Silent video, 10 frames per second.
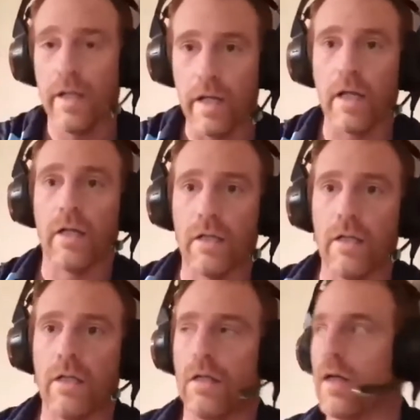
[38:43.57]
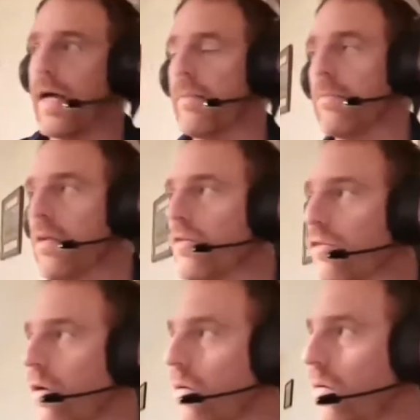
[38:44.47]
Yeah.
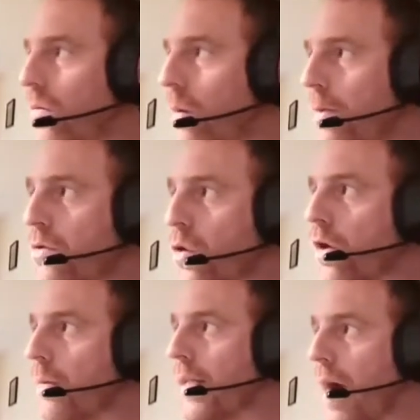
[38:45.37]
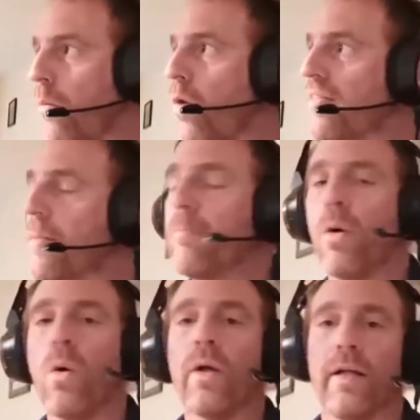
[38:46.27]
So when we're talking about that, what's
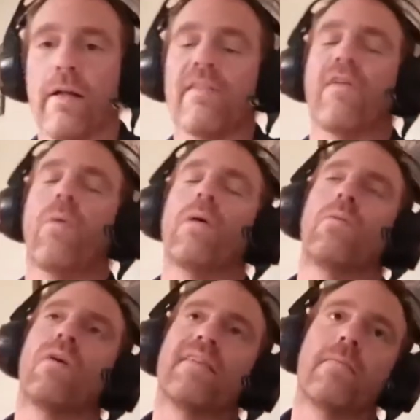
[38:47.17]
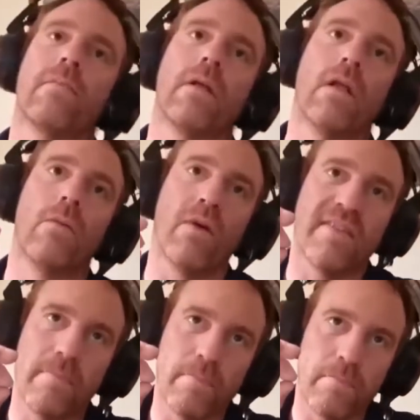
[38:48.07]
important? So what's in,
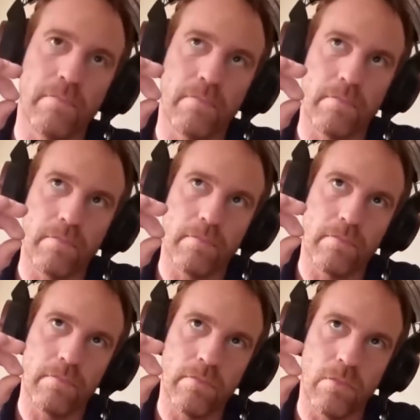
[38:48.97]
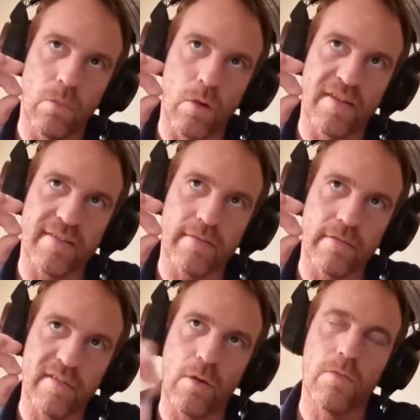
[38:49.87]
what's in, what's
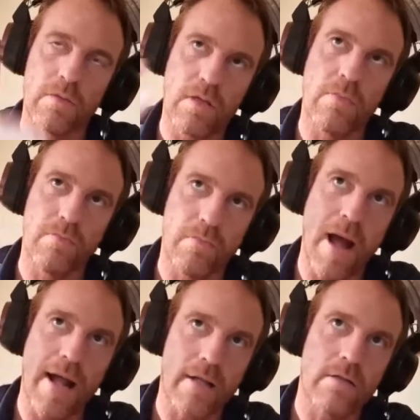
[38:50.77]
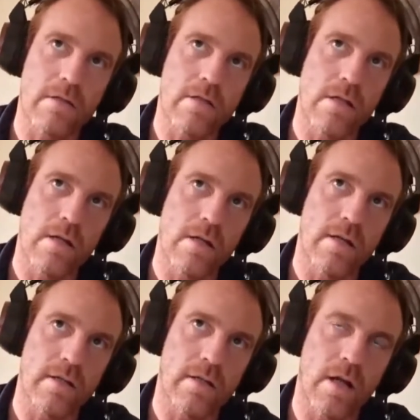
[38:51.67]
so to add
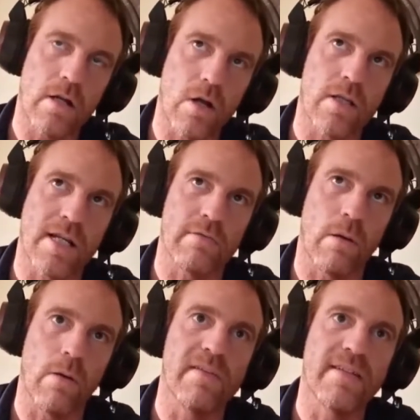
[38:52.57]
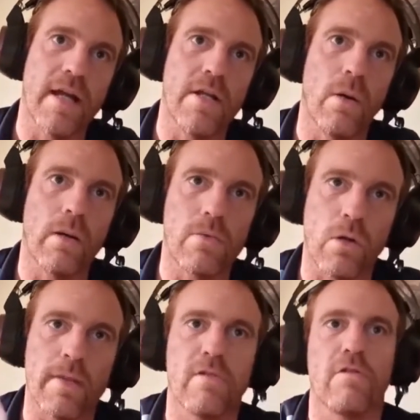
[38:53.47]
to context for what I'm saying, when I'm
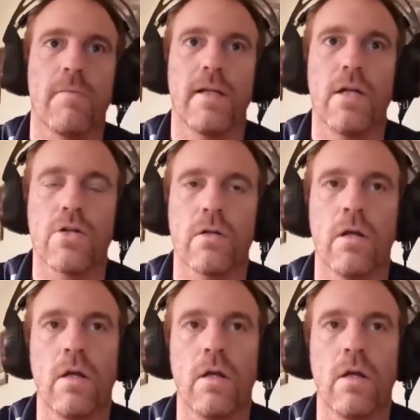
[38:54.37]
talking about discrimination.